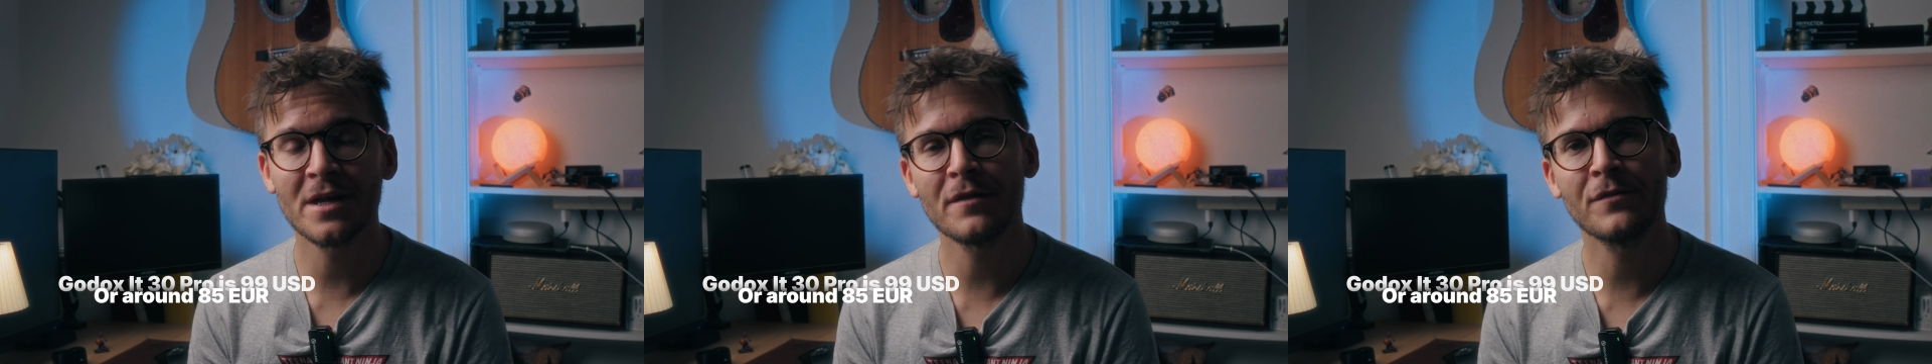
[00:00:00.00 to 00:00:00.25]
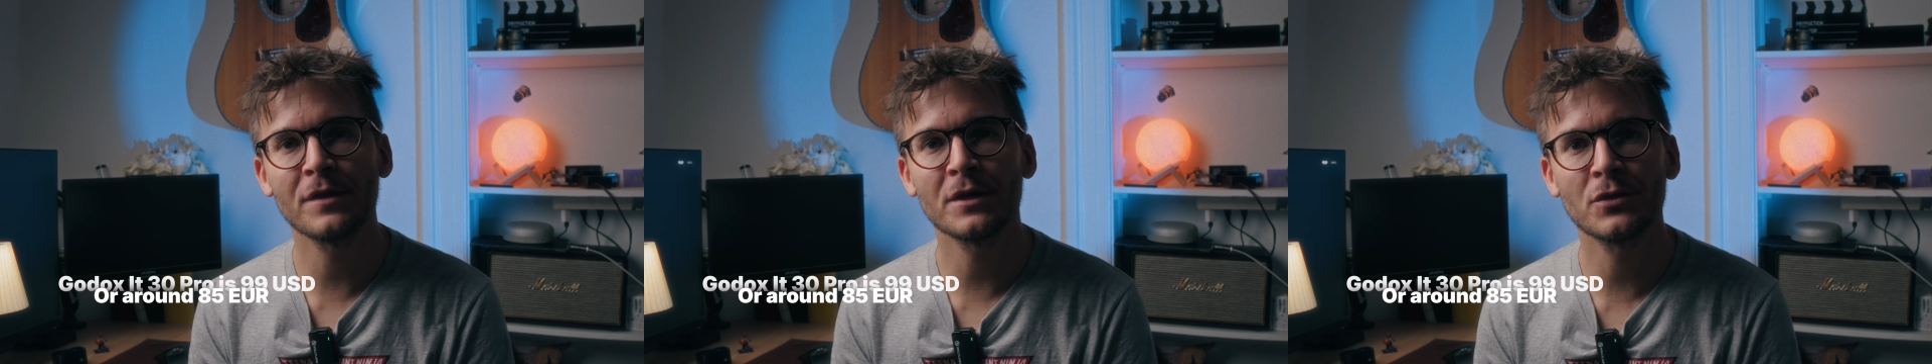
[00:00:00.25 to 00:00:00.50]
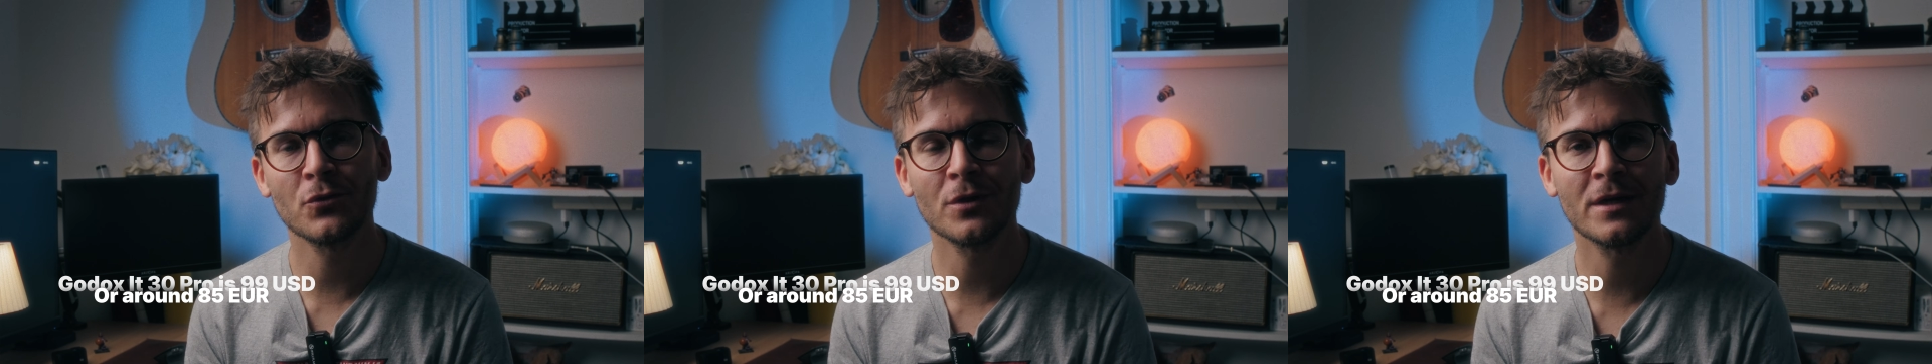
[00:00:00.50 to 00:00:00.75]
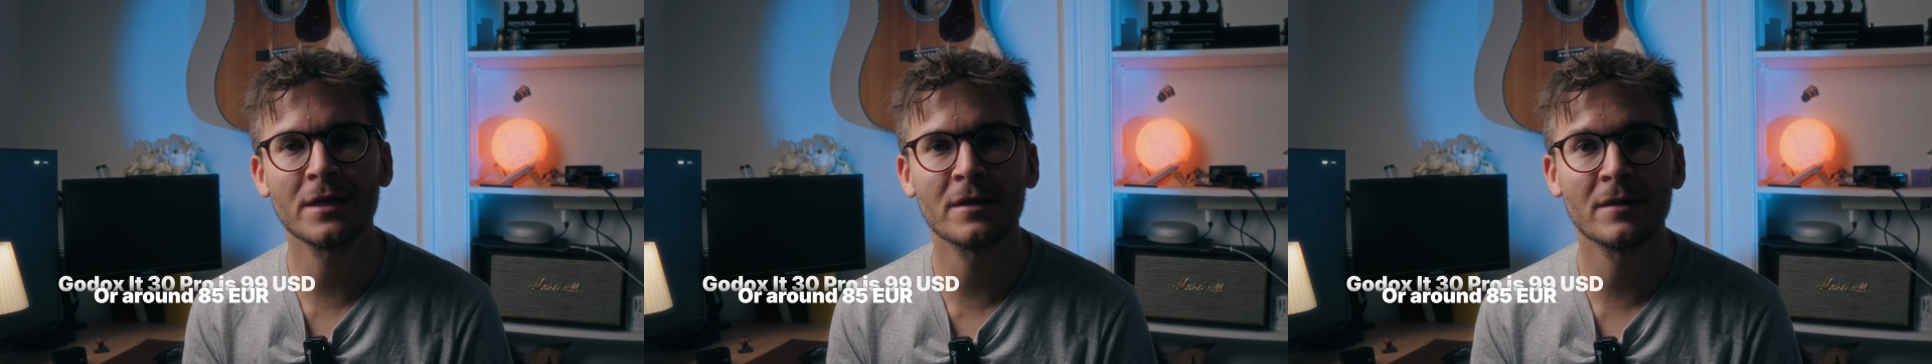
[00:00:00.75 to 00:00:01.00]
I think you are
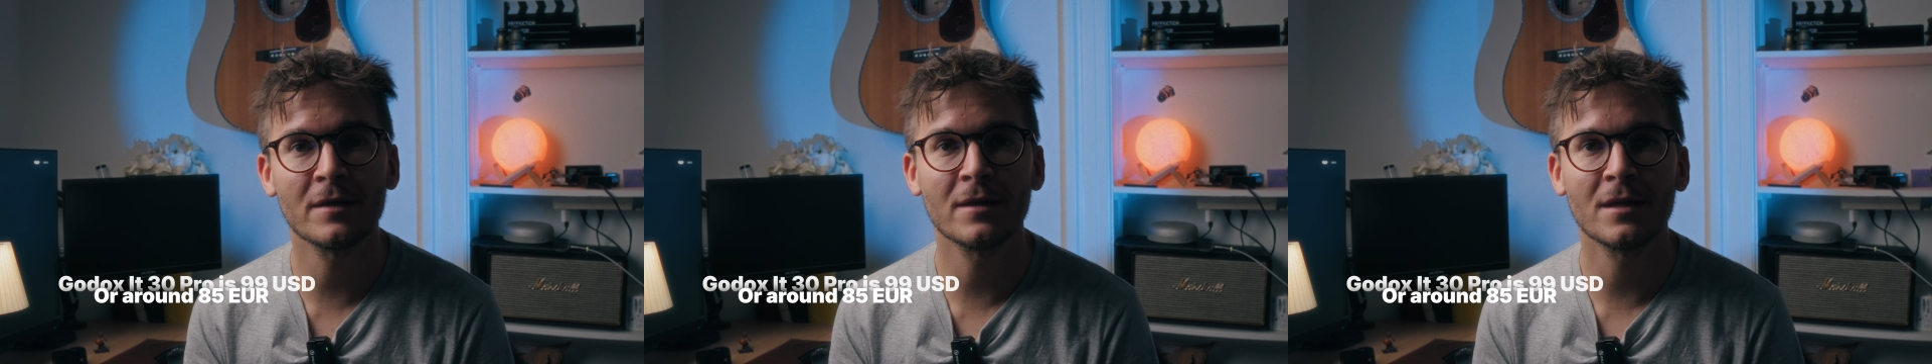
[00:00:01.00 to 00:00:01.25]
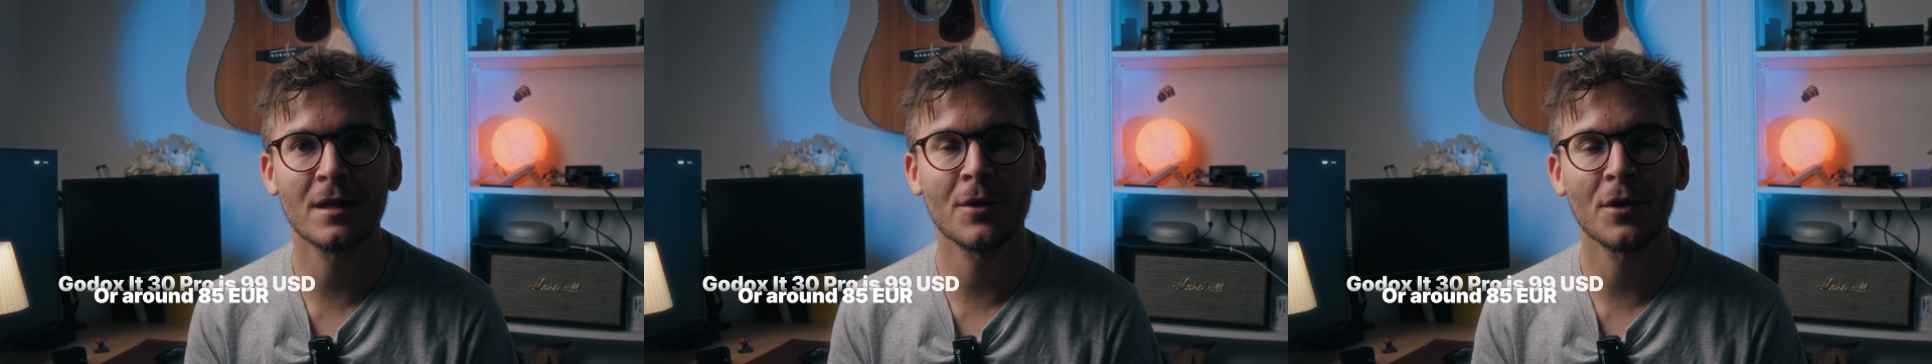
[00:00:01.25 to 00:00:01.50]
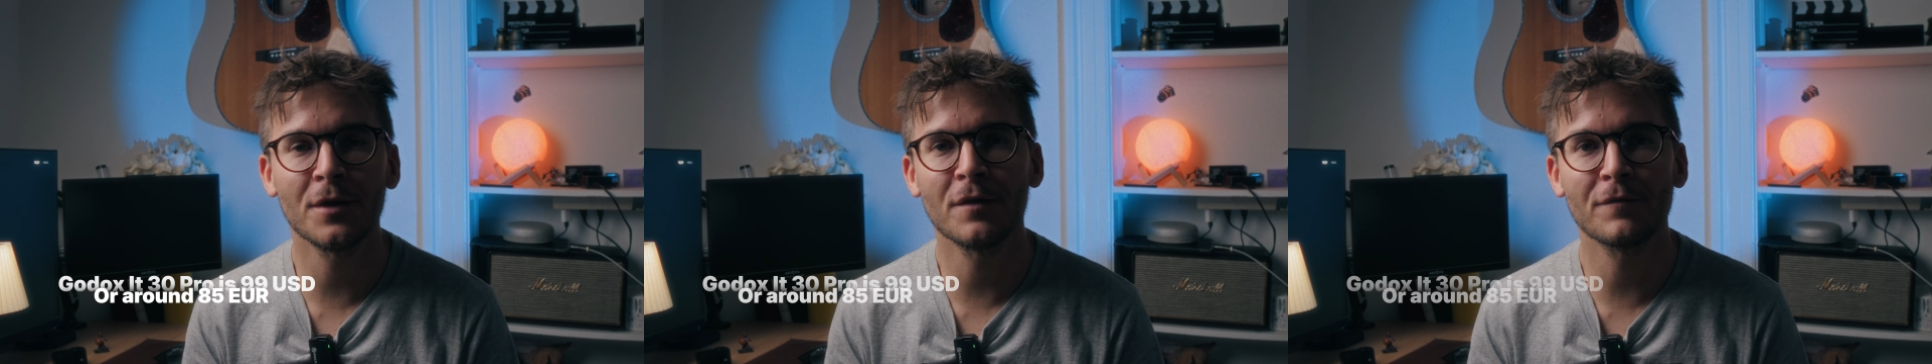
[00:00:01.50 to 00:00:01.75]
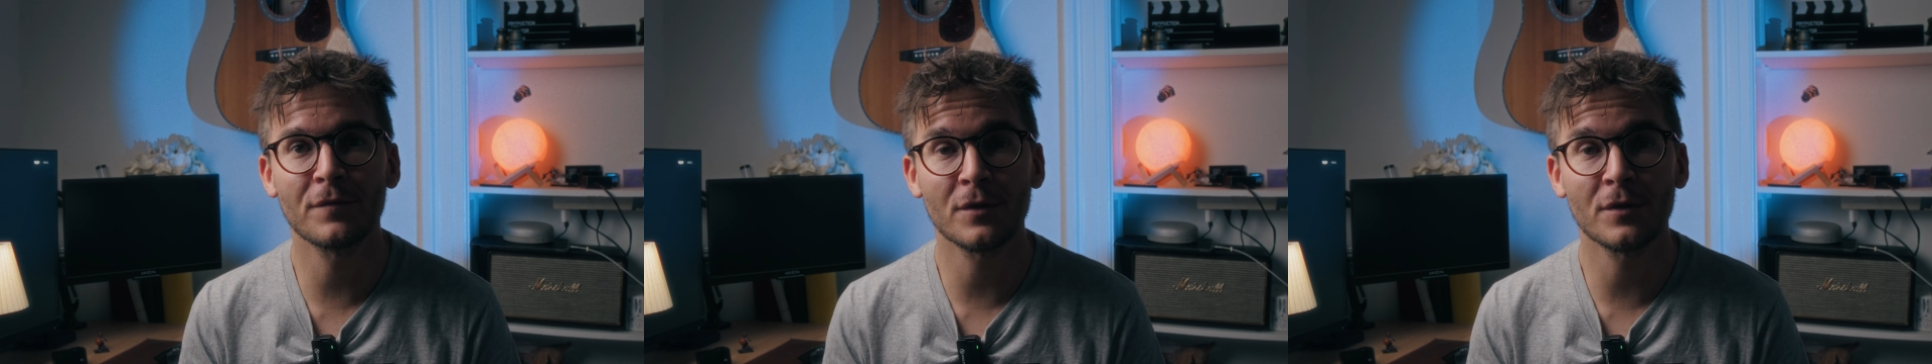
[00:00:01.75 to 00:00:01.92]
getting a lot of